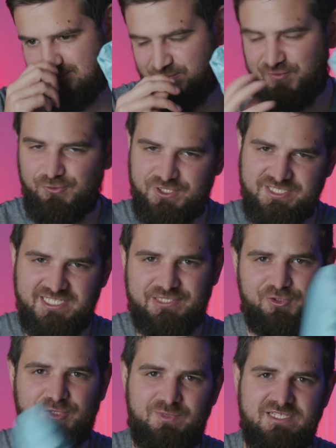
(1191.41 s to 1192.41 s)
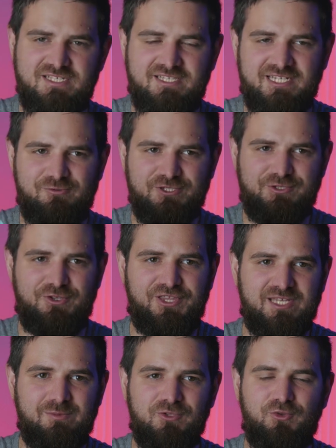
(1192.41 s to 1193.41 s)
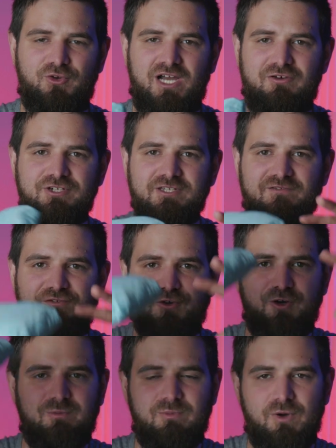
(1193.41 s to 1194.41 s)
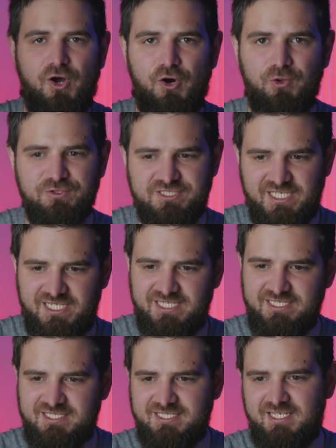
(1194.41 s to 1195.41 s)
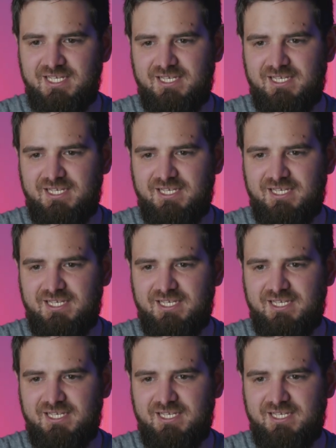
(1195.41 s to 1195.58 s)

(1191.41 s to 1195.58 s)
Of course, need to admit that I was not able to cover it from all sides,